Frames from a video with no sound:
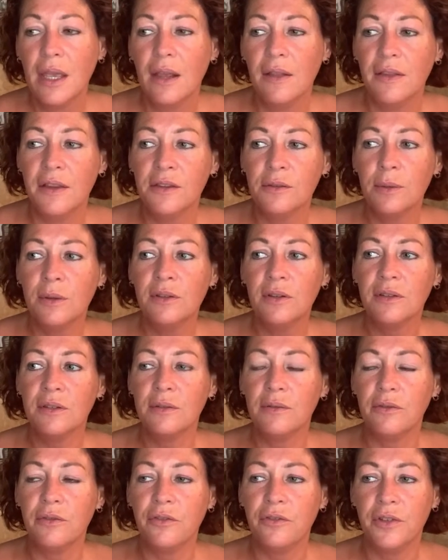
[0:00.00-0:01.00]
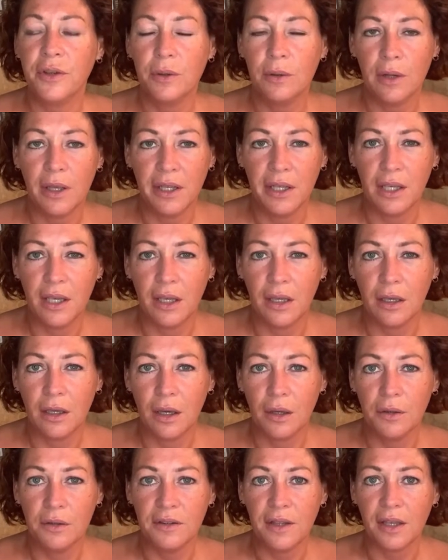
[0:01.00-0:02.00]
This one doesn't feel like it
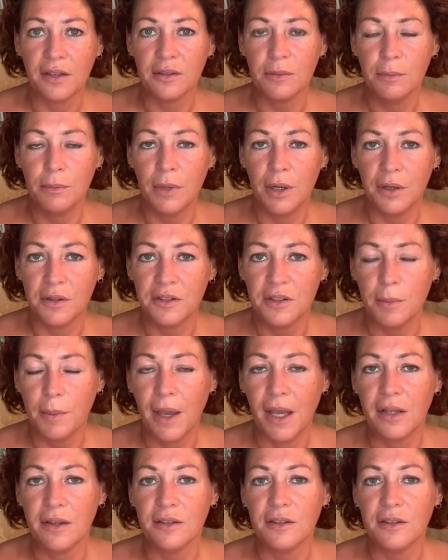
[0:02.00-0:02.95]
goes as marzipan,